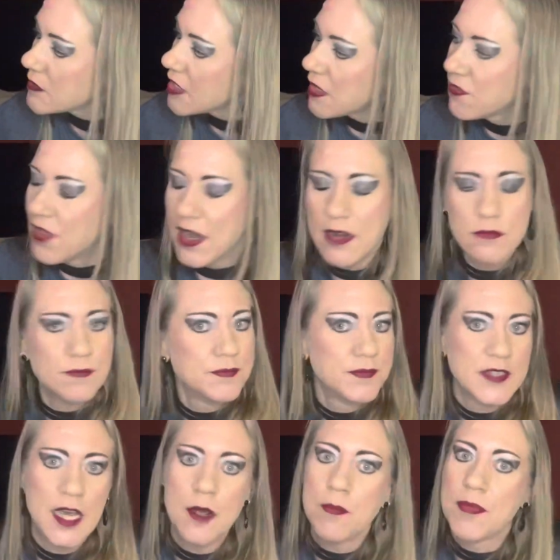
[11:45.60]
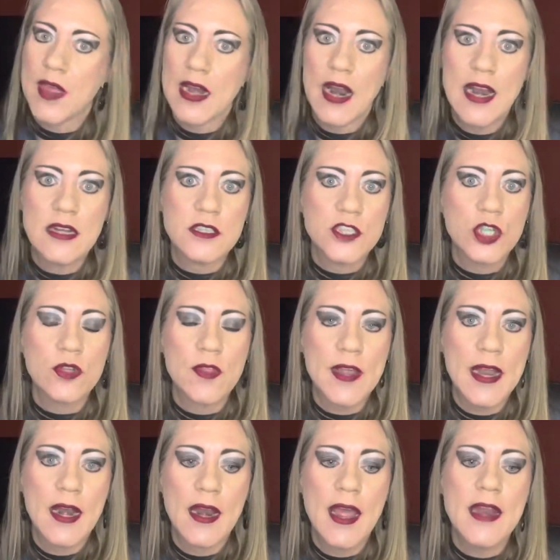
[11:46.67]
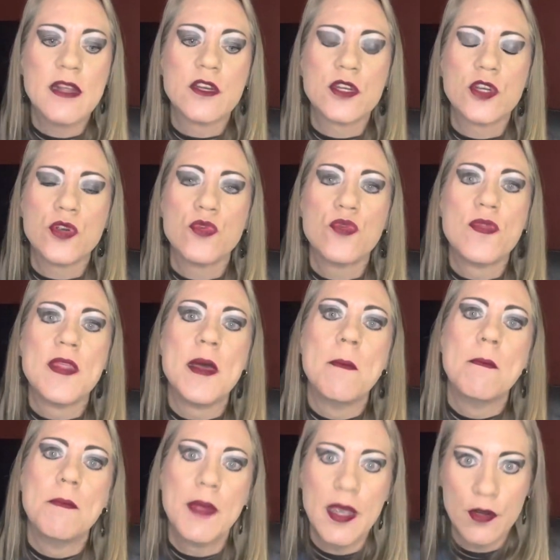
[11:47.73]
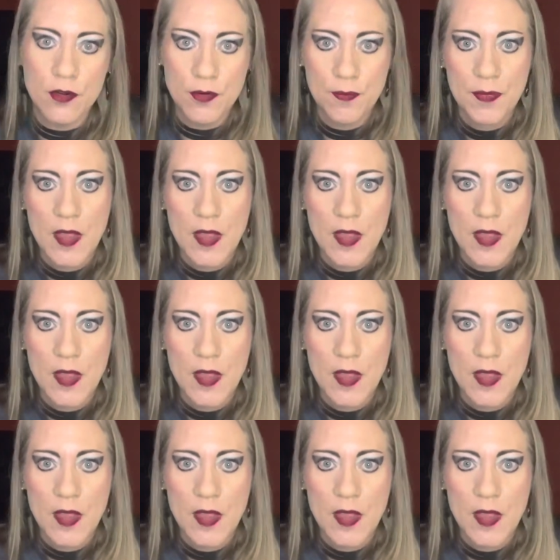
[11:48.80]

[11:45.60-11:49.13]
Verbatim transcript: They, yep, they let it, they let it turn them bitter.